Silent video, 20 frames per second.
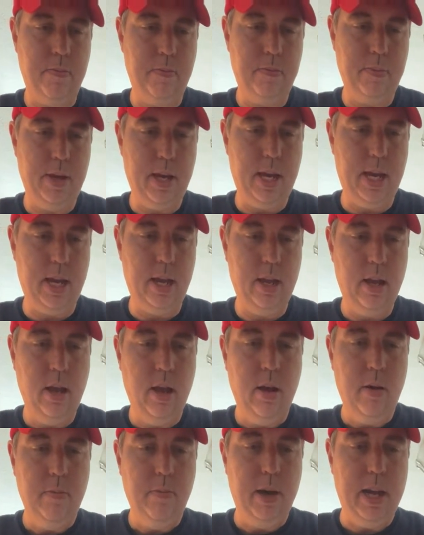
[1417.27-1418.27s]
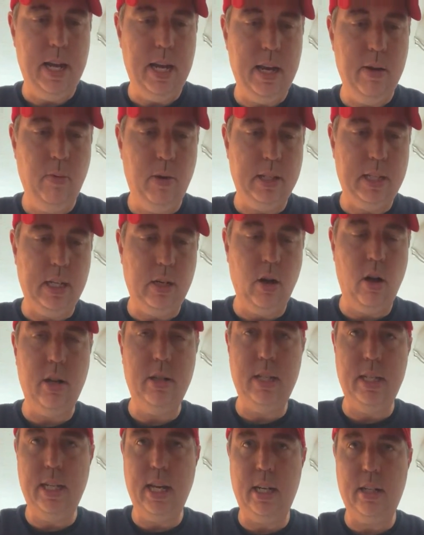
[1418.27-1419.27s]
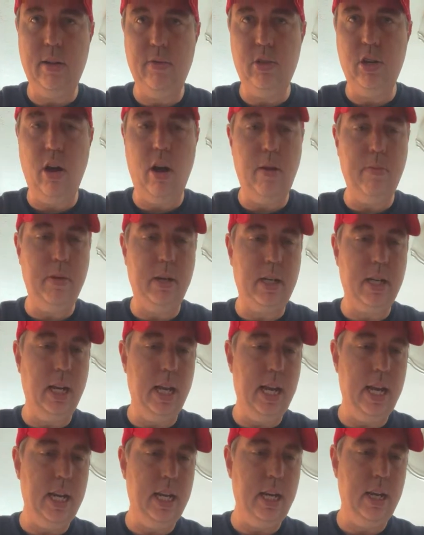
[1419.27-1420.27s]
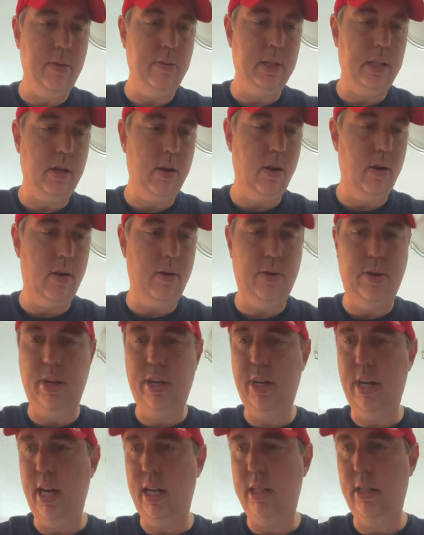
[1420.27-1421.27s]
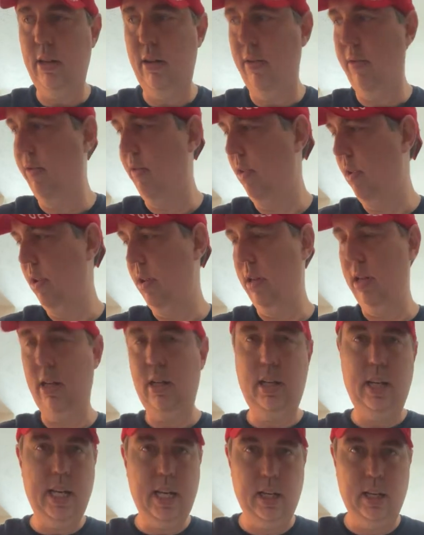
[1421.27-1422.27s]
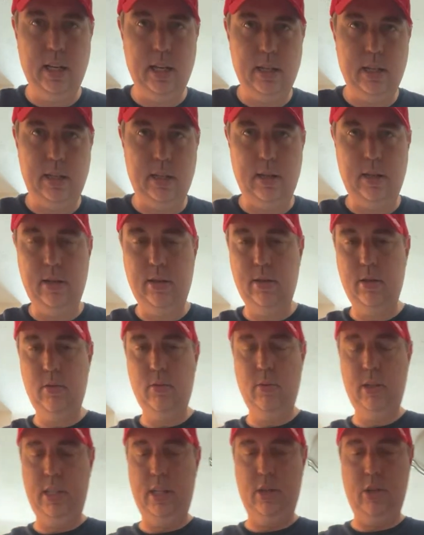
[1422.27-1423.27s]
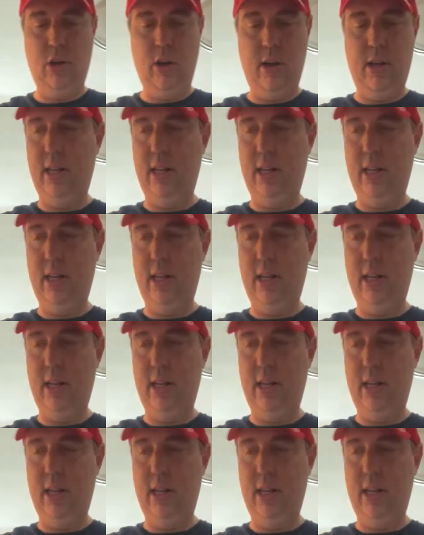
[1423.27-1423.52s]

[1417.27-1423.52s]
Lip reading: yeah. But he wasn't called Detective John McClane. He was called Detective Leland. Was it John